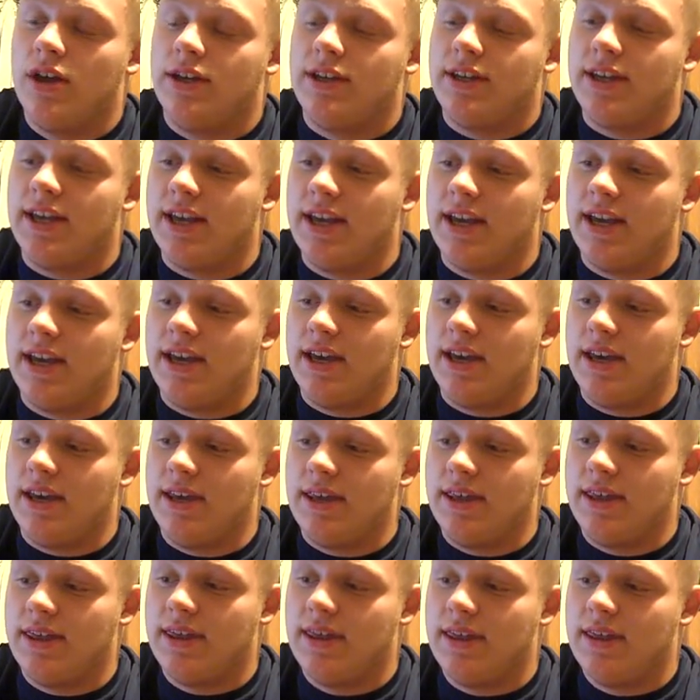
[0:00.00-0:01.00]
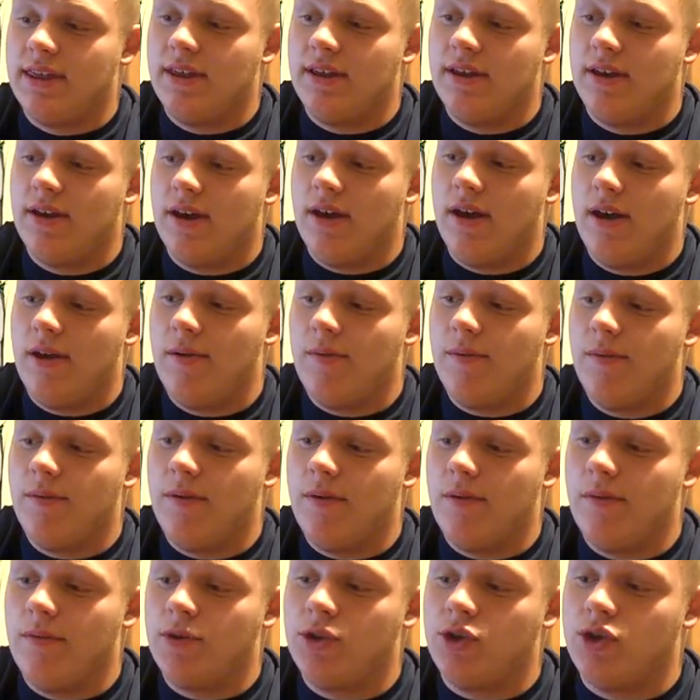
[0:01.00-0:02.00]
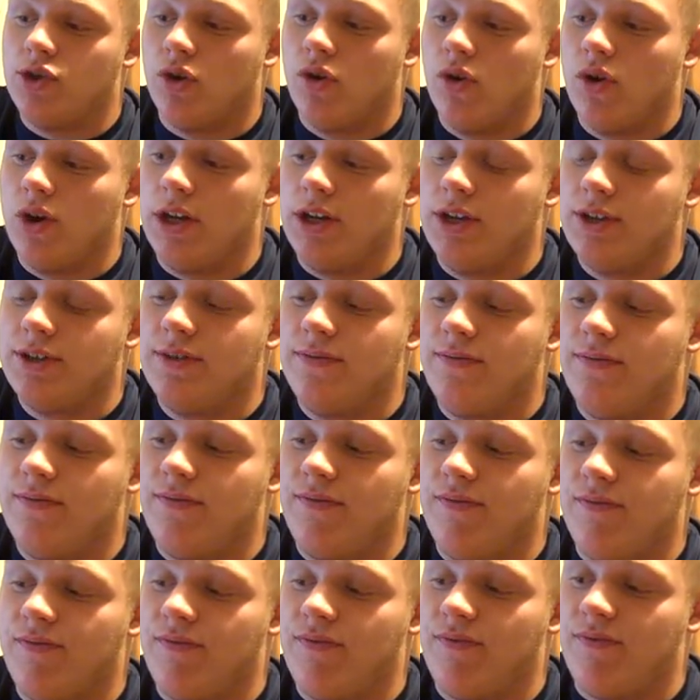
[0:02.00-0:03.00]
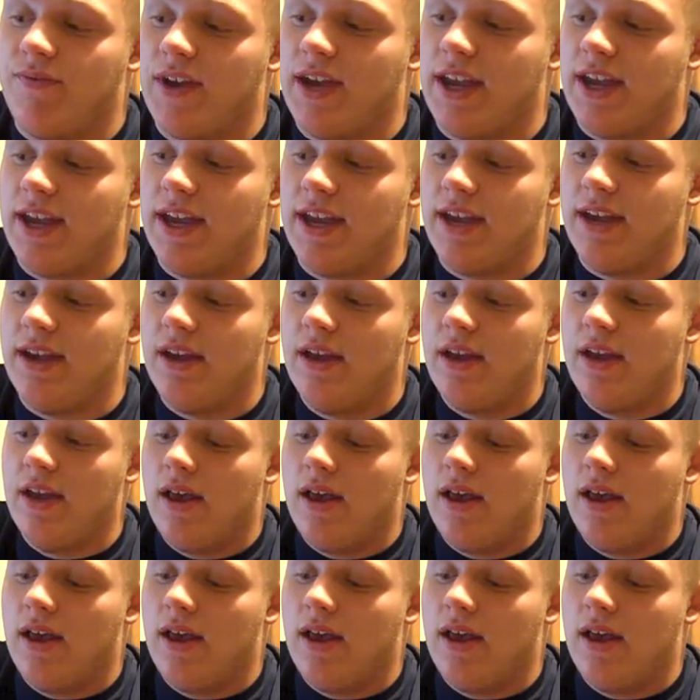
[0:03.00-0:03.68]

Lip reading: teeth, joints, feet,